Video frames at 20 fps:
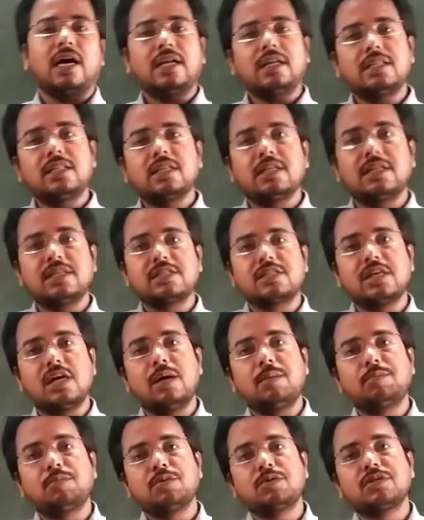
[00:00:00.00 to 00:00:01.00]
another
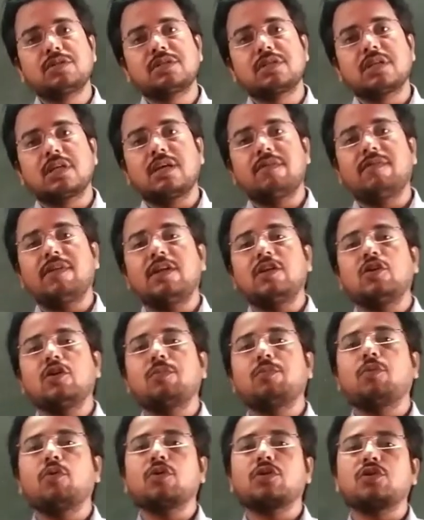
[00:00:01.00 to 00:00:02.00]
examples given in
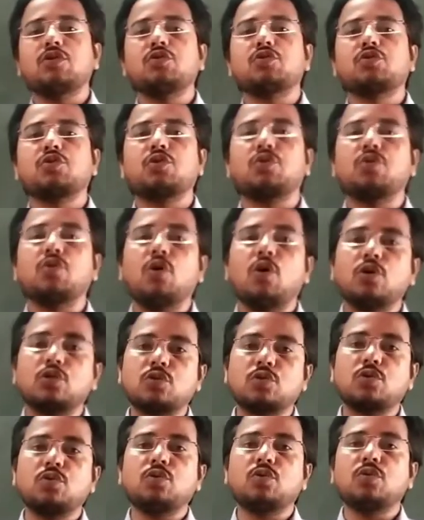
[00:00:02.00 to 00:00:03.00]
your book, you should go
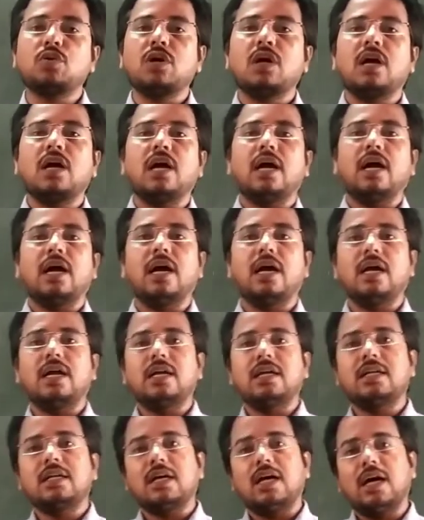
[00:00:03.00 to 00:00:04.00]
through,
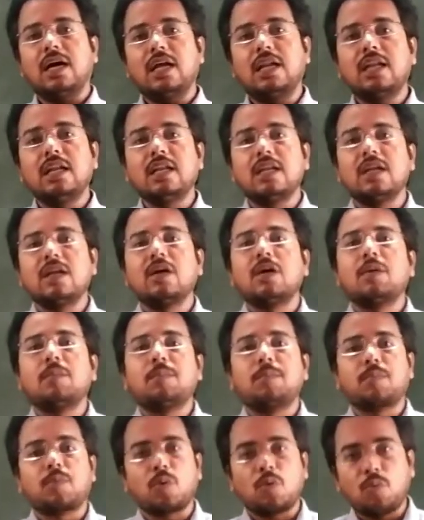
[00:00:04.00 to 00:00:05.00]
and
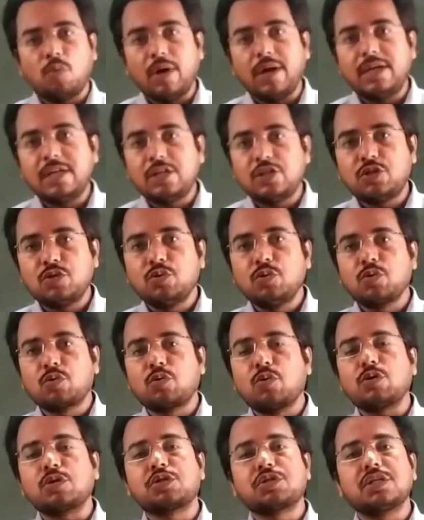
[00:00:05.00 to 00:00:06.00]
I'll provide
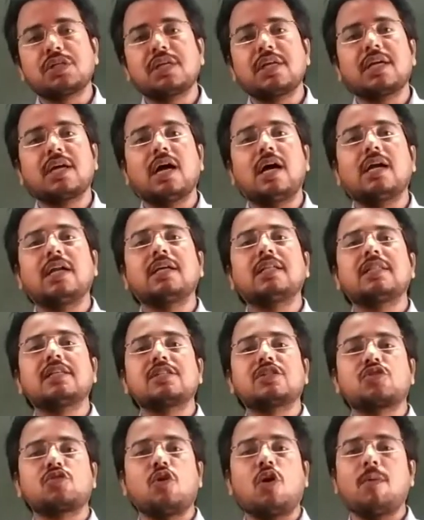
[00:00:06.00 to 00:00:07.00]
you question regarding
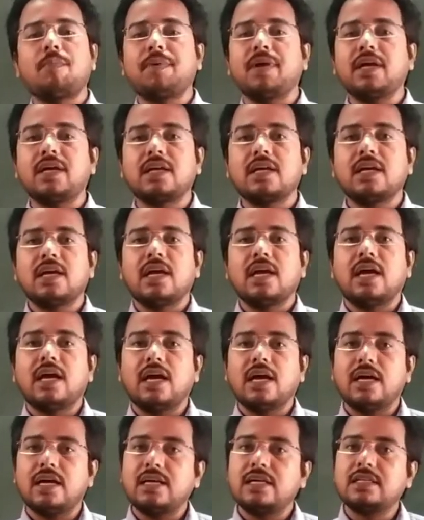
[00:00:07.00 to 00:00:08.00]
this topic.
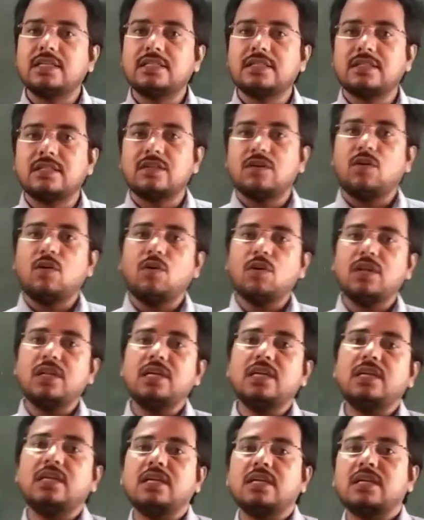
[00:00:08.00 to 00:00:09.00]
And
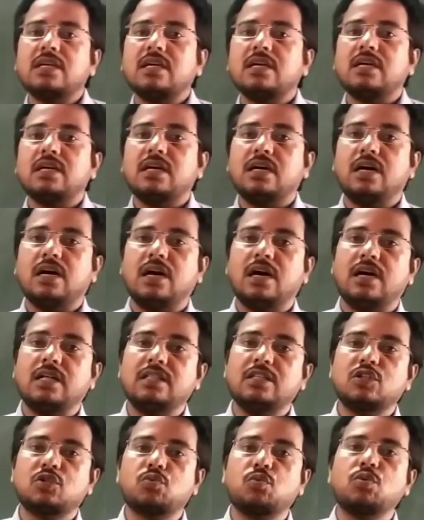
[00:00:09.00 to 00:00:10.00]
only
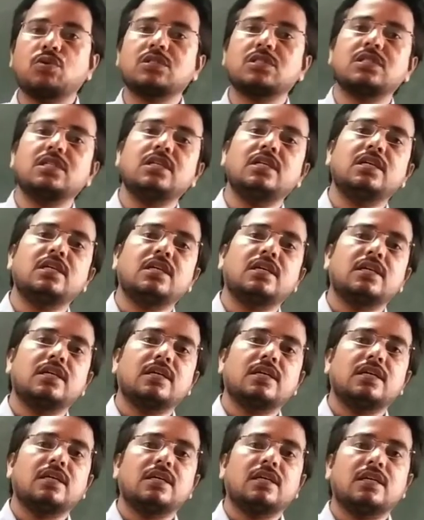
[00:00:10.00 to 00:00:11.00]
this was the
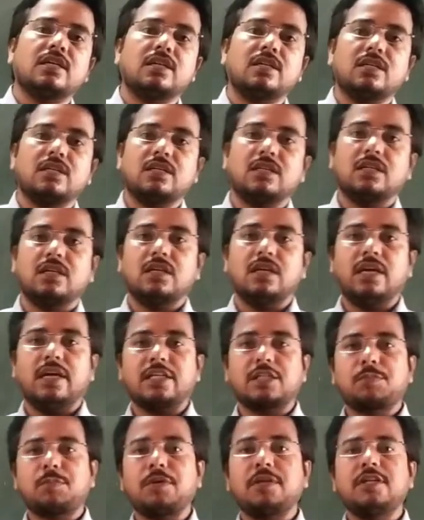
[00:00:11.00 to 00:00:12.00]

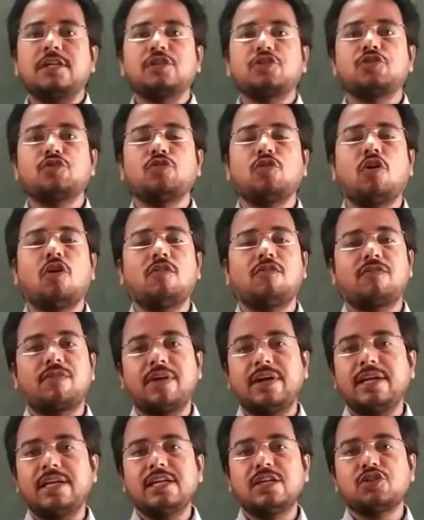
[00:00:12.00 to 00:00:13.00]
explanation of
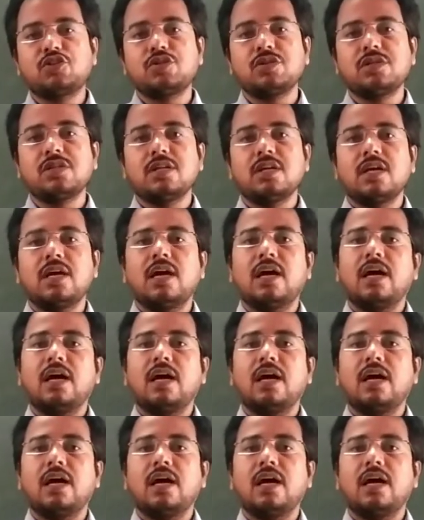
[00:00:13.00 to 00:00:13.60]
radiation.